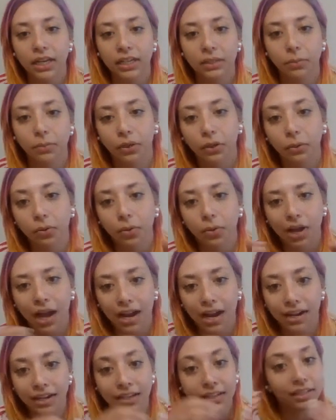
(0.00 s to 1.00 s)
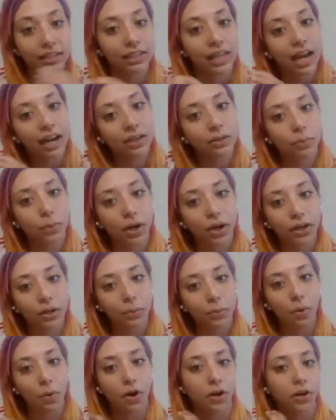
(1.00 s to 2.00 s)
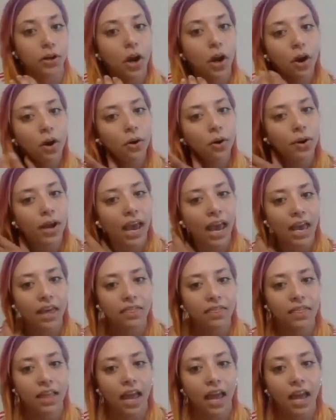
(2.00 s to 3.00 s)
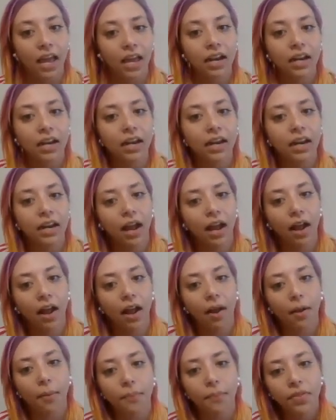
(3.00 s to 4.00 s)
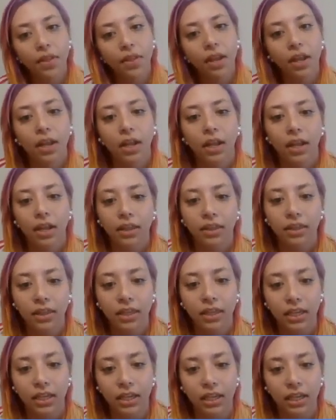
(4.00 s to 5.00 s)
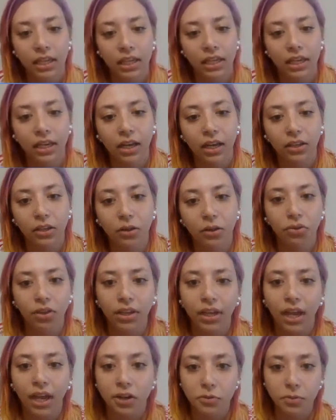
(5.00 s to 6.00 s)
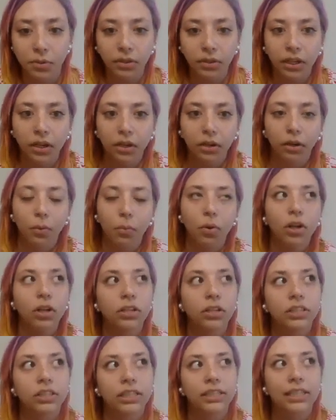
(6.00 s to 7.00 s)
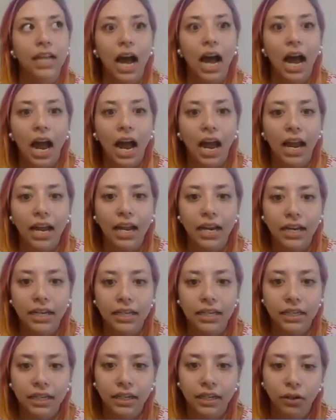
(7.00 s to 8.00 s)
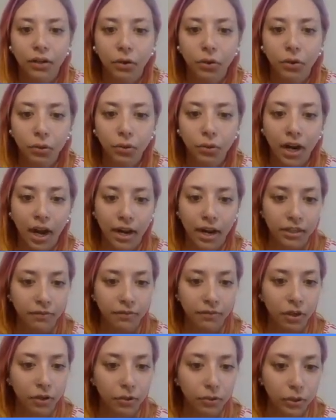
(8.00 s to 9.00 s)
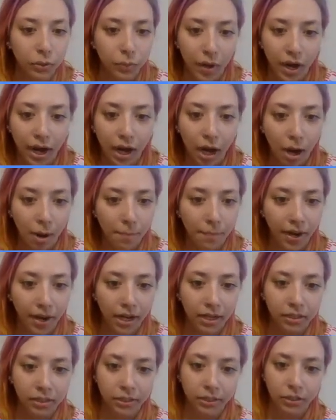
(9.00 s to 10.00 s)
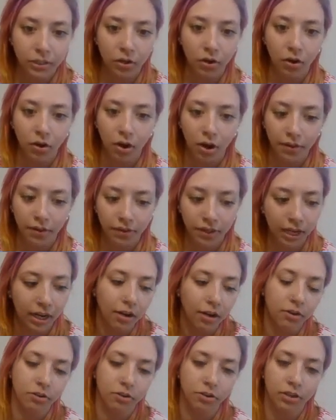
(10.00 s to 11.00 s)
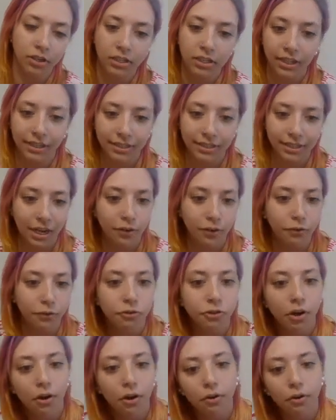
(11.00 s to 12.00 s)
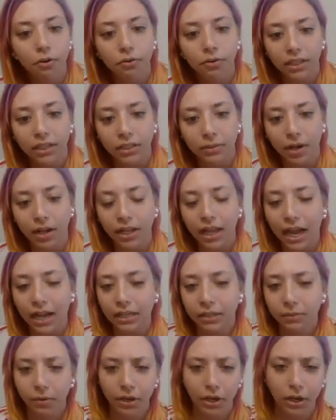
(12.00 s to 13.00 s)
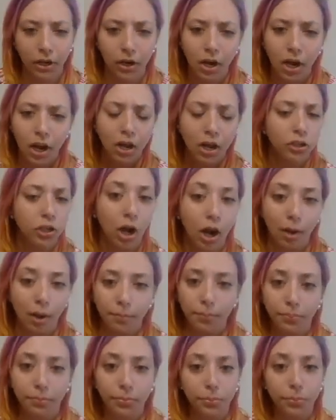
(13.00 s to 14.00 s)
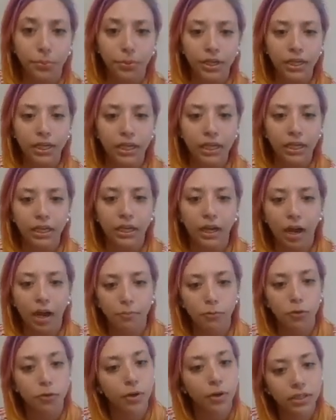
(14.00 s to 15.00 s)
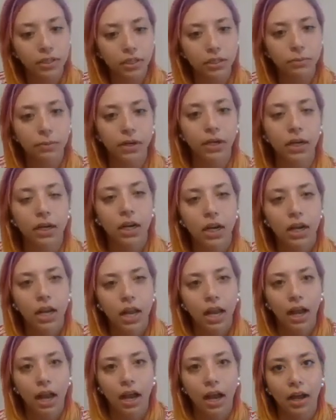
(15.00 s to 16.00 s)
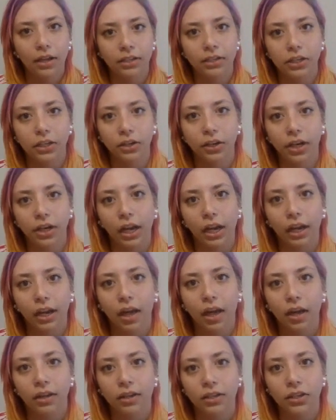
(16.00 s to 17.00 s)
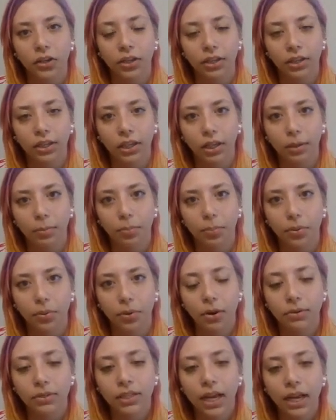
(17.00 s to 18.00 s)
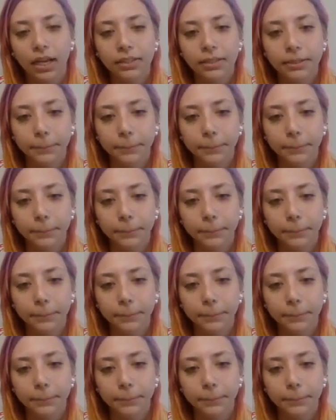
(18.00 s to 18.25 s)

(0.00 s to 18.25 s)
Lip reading: So there's a process where you will kind of select where you want to go, and then the youth engagement leader will decide who kind of goes where based on the characteristics that you've shown, as well as what your top three choices were during the process.